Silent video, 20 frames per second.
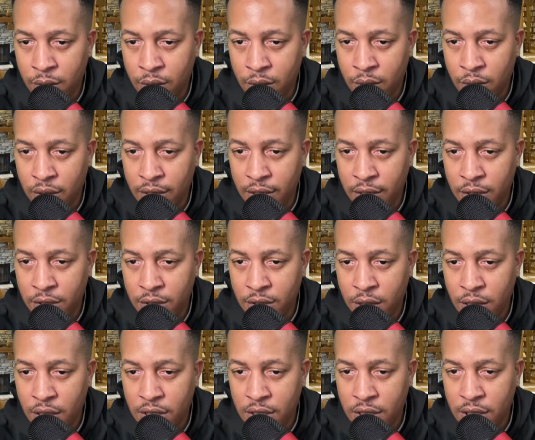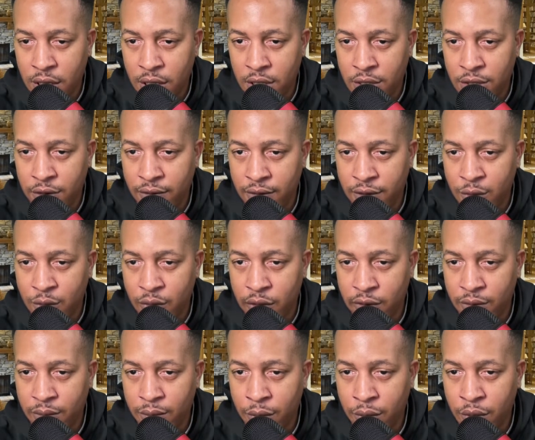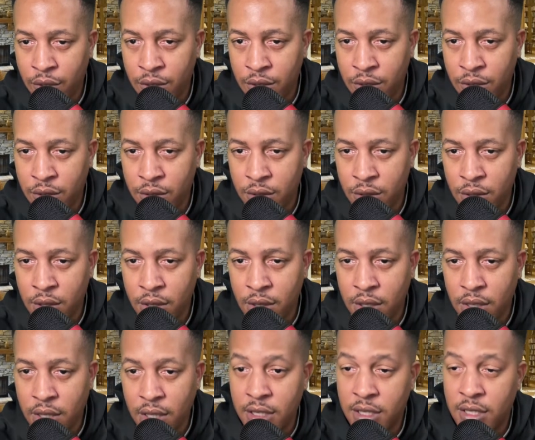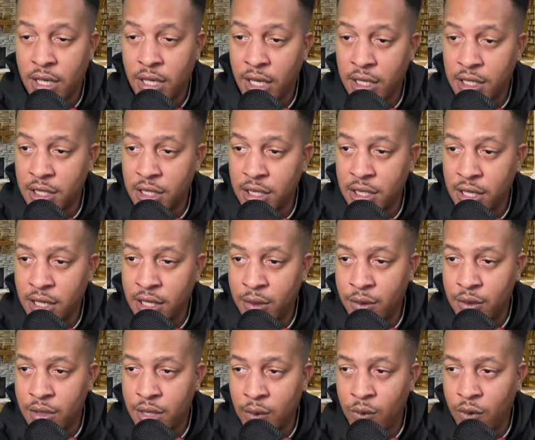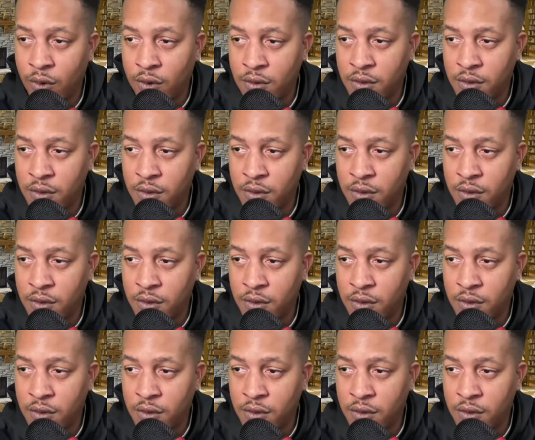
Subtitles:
He also likes Nas over 12 points. Itachi leaning with that Wolves